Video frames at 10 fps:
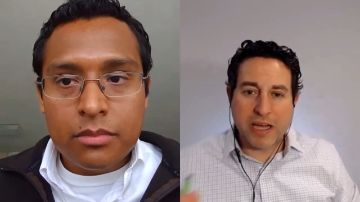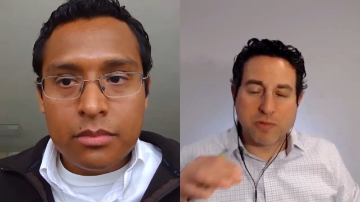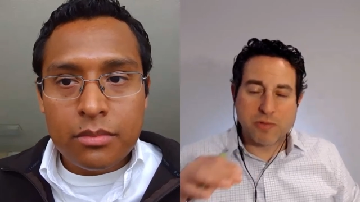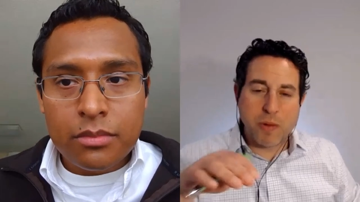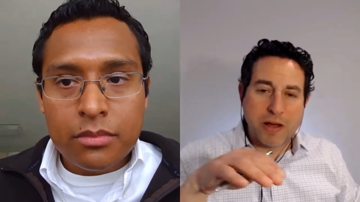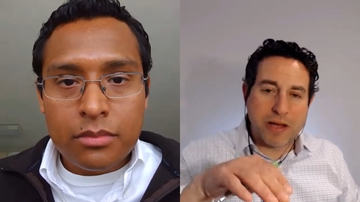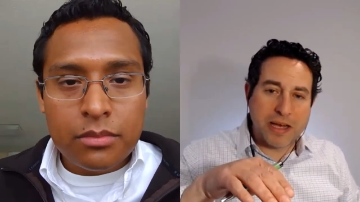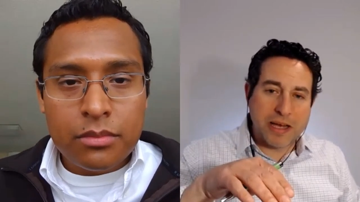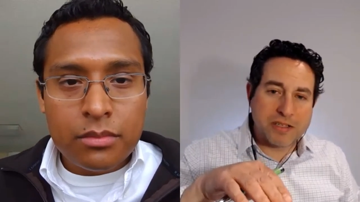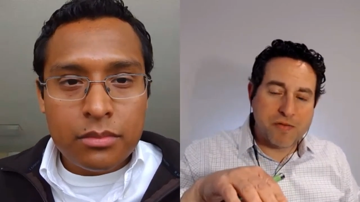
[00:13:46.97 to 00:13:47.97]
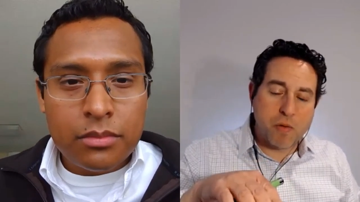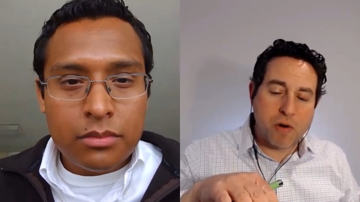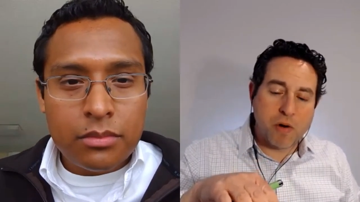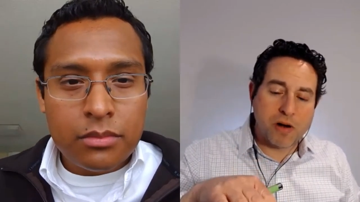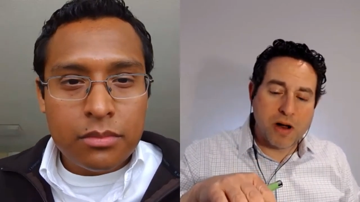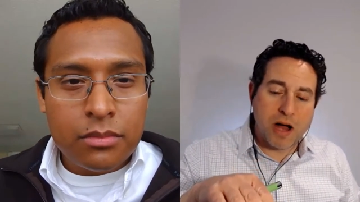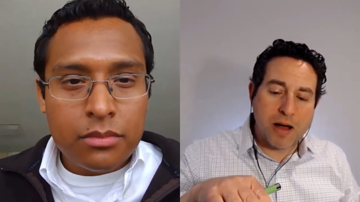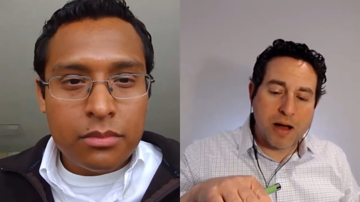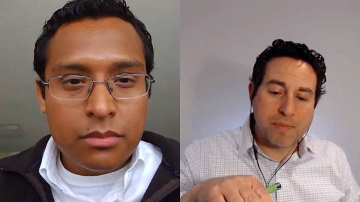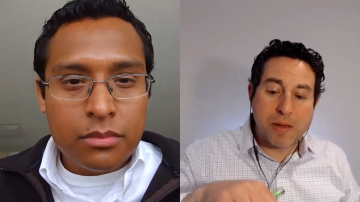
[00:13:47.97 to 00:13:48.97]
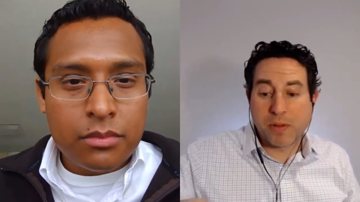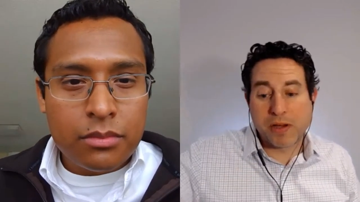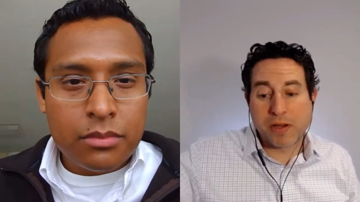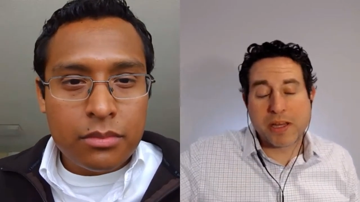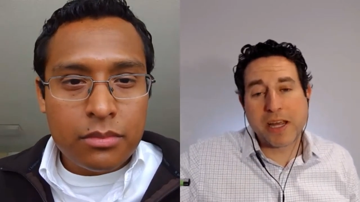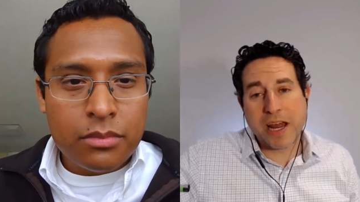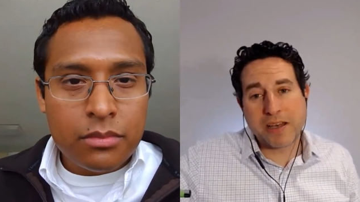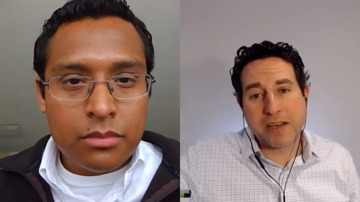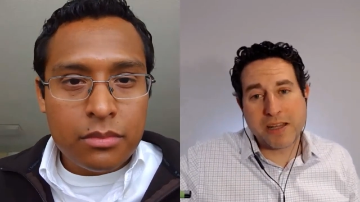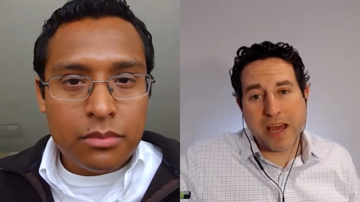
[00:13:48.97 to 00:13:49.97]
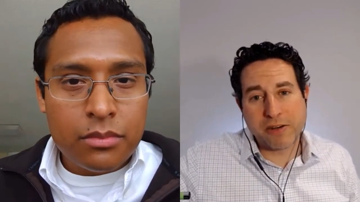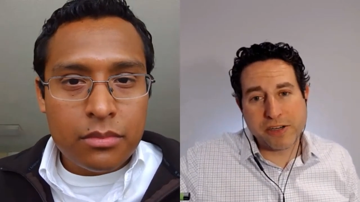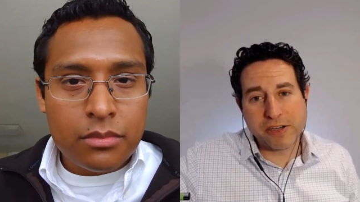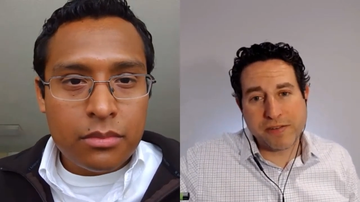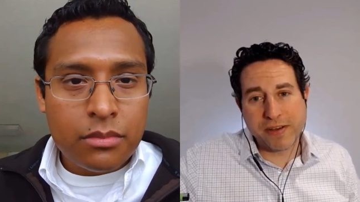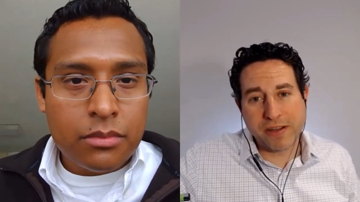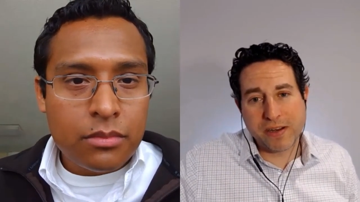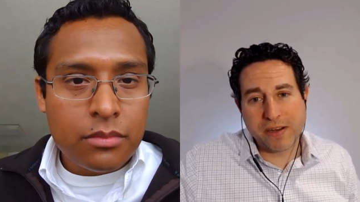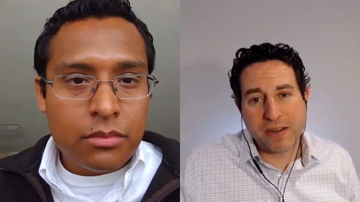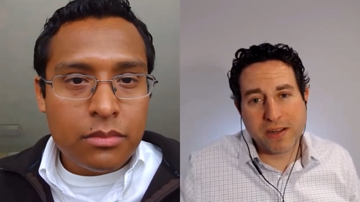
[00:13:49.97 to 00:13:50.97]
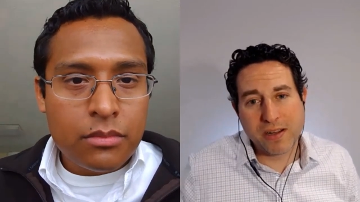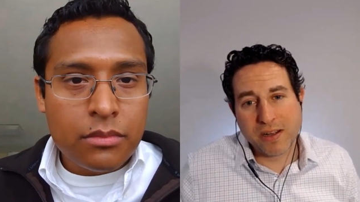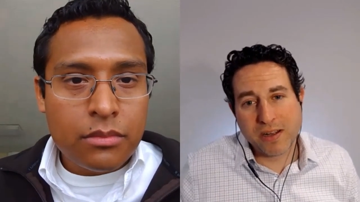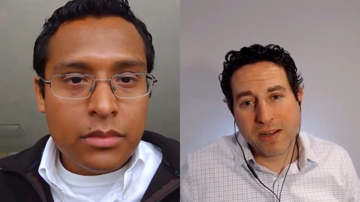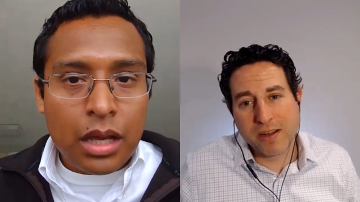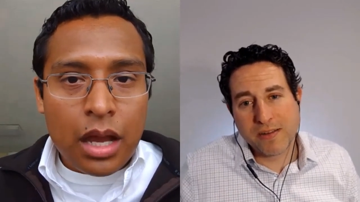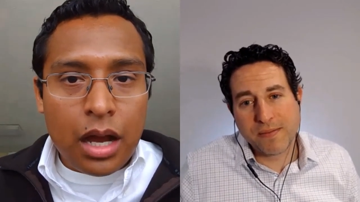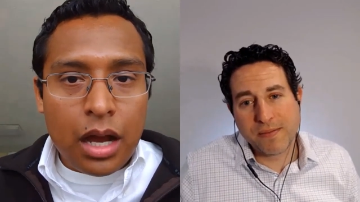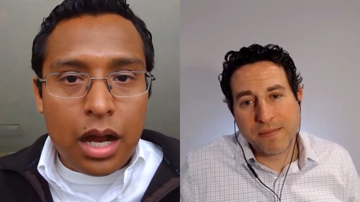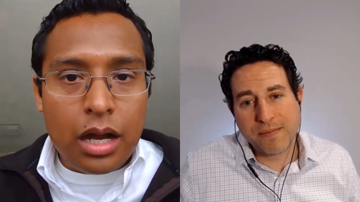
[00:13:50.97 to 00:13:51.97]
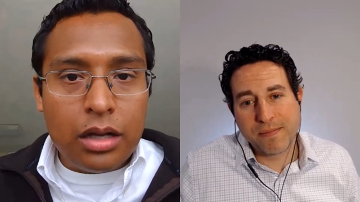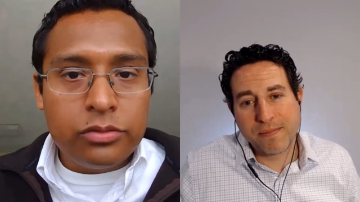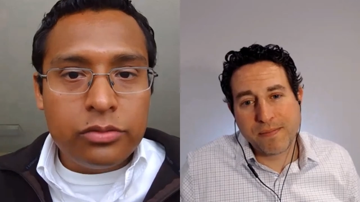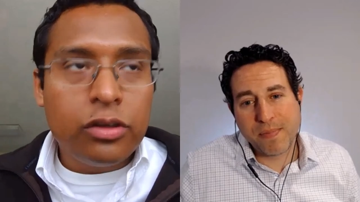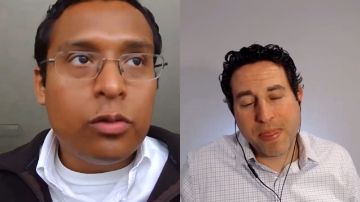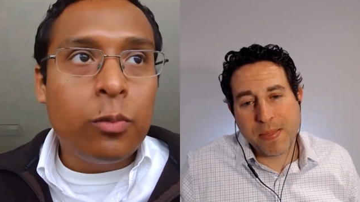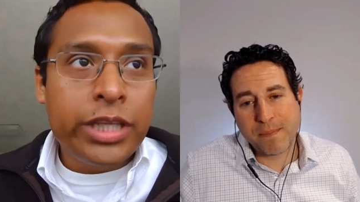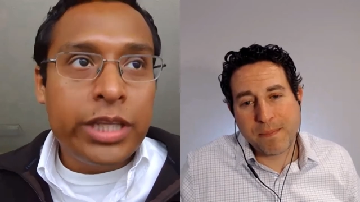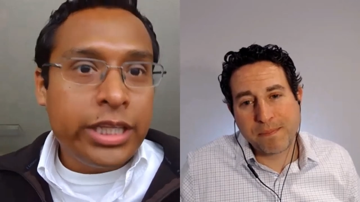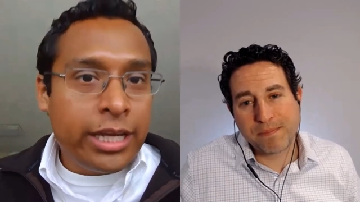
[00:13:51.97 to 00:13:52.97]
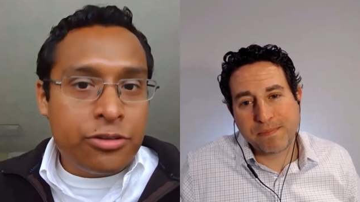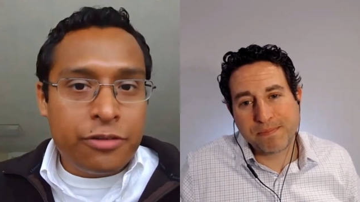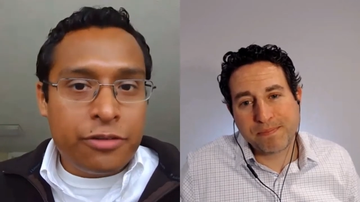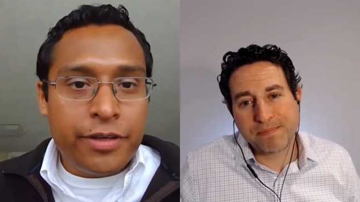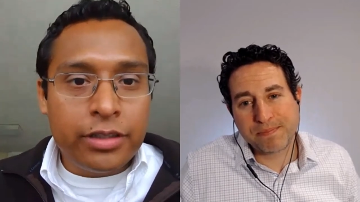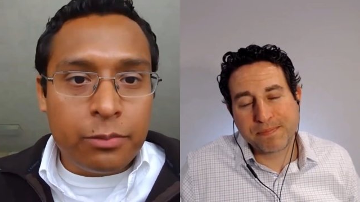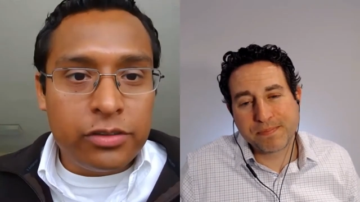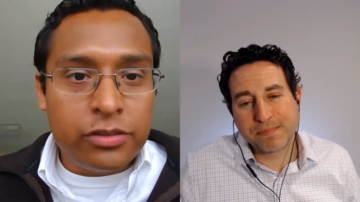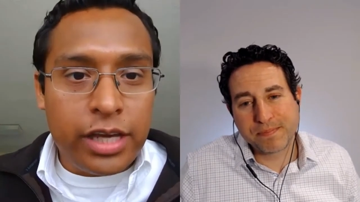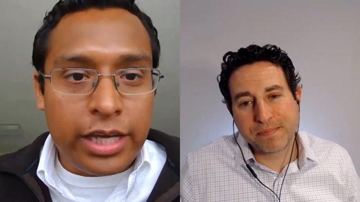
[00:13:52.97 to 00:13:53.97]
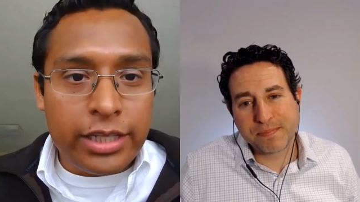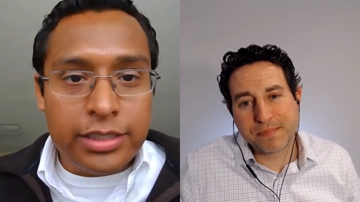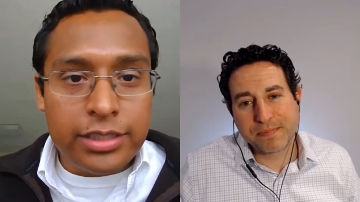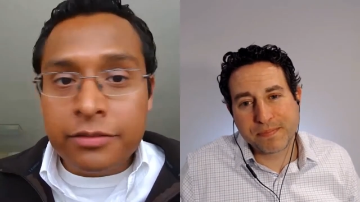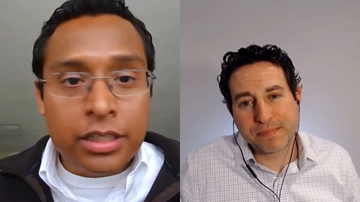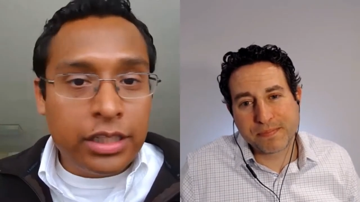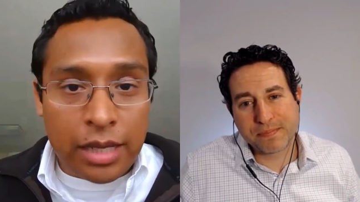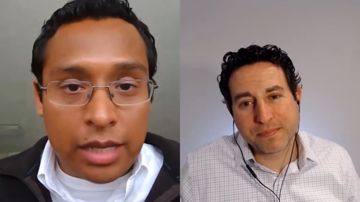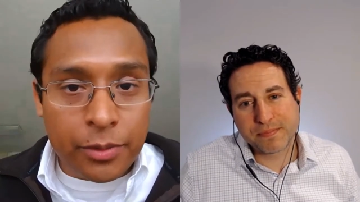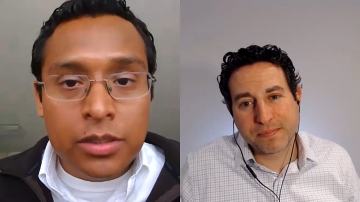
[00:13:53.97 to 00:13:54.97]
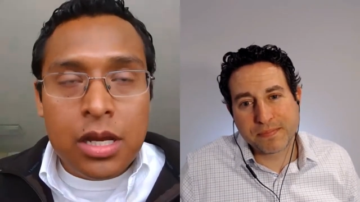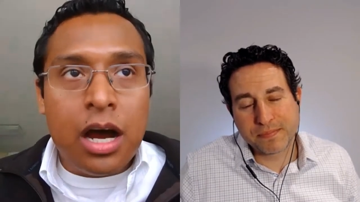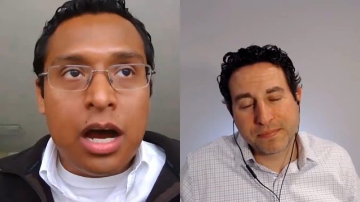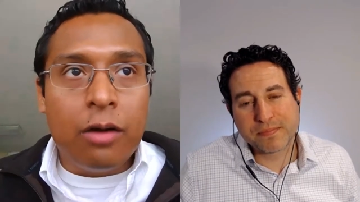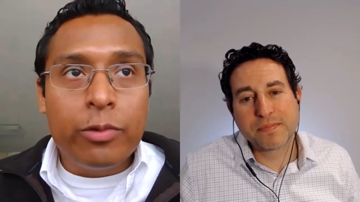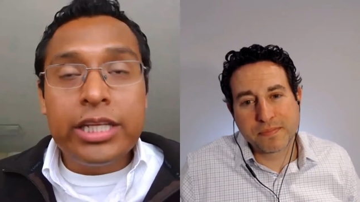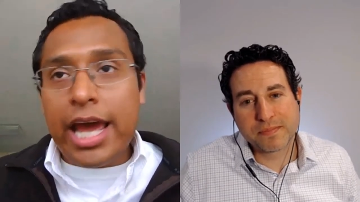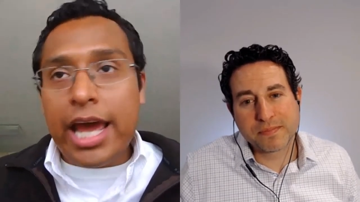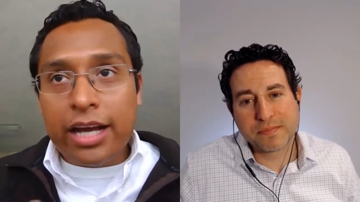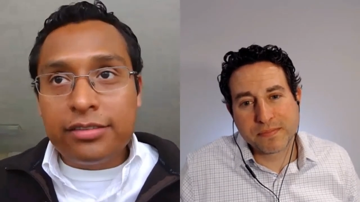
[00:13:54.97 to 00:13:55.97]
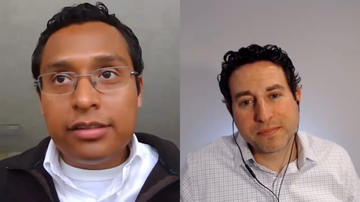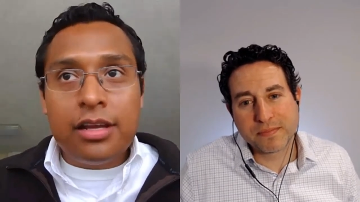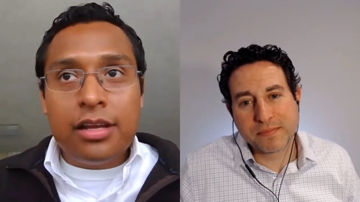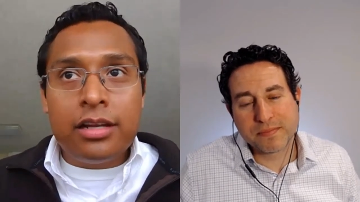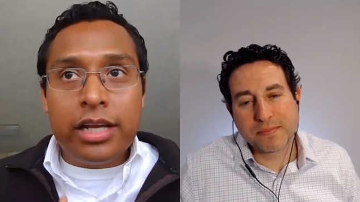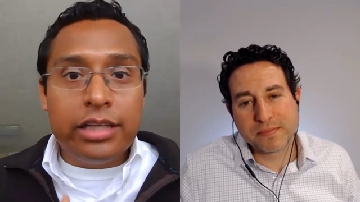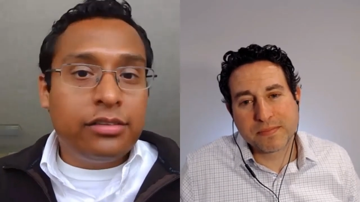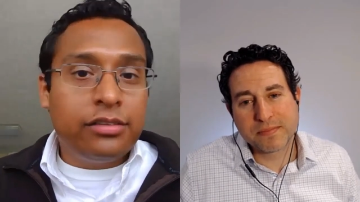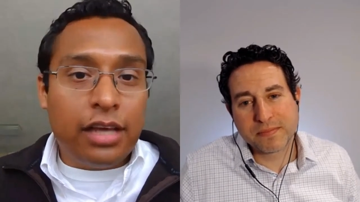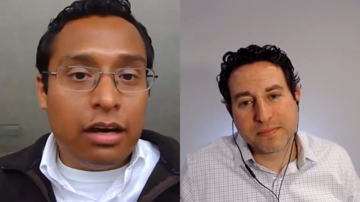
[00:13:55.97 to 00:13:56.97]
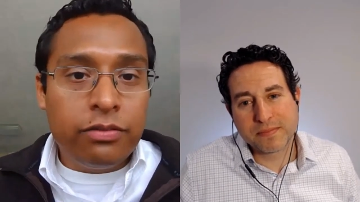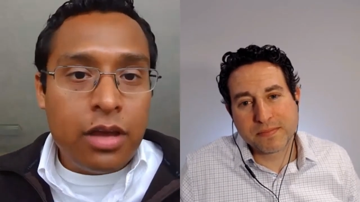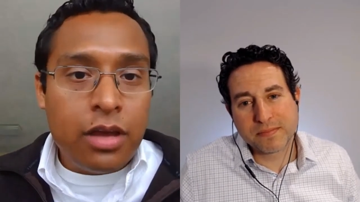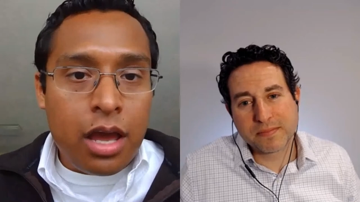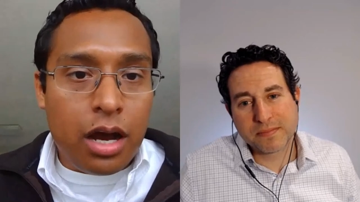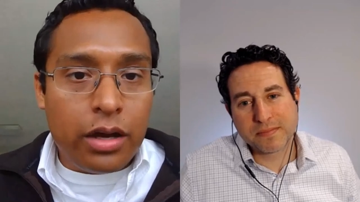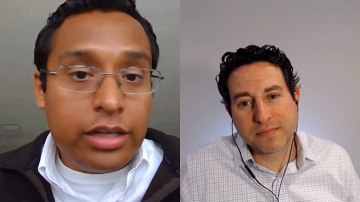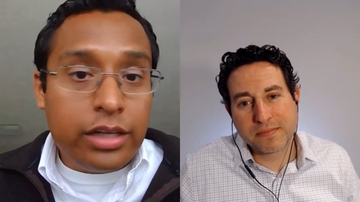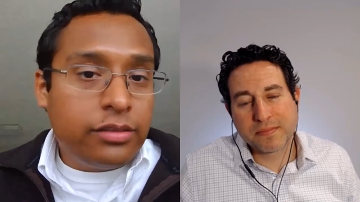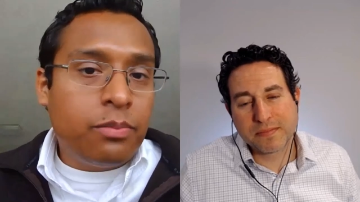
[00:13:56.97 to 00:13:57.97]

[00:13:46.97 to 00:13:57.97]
Speaker 1: as well as for uh, people looking to get into the energy field?
Speaker 2: Uh, so within the energy field, I would say definitely stable. Uh, within Exelon itself, uh, it is